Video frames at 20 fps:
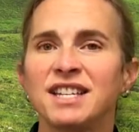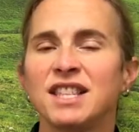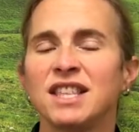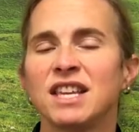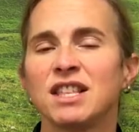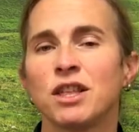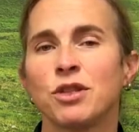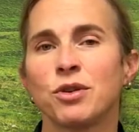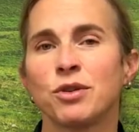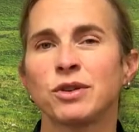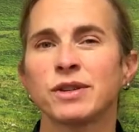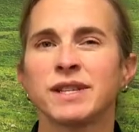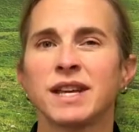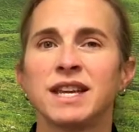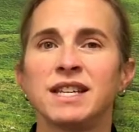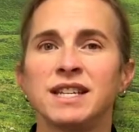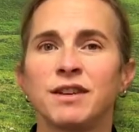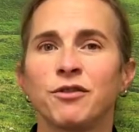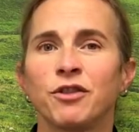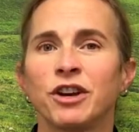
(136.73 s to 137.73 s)
to think that there's
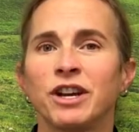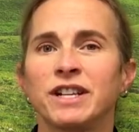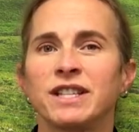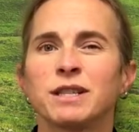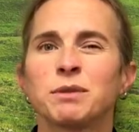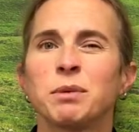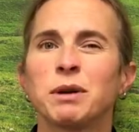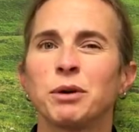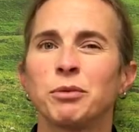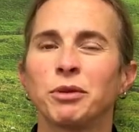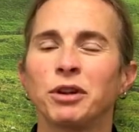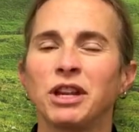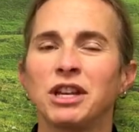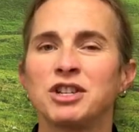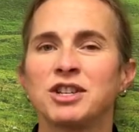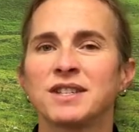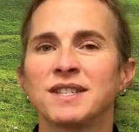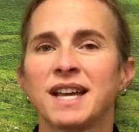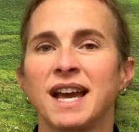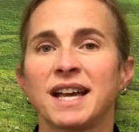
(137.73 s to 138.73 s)
a difference when it really
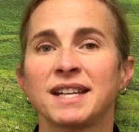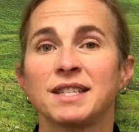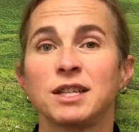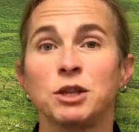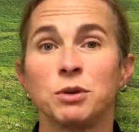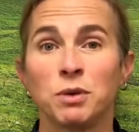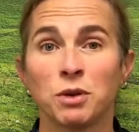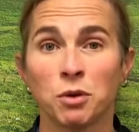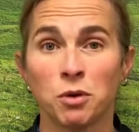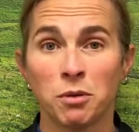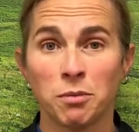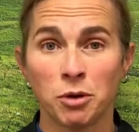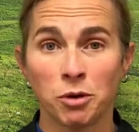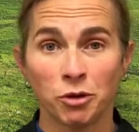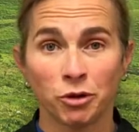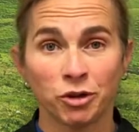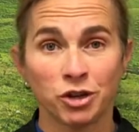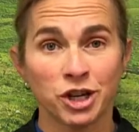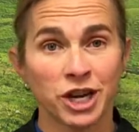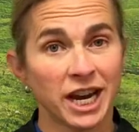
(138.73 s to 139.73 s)
just has to do with
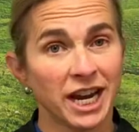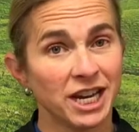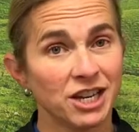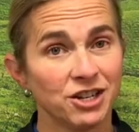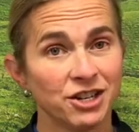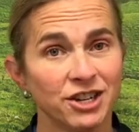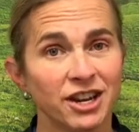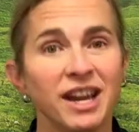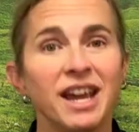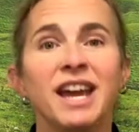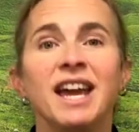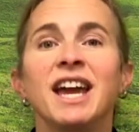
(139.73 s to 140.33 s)
hormonal change,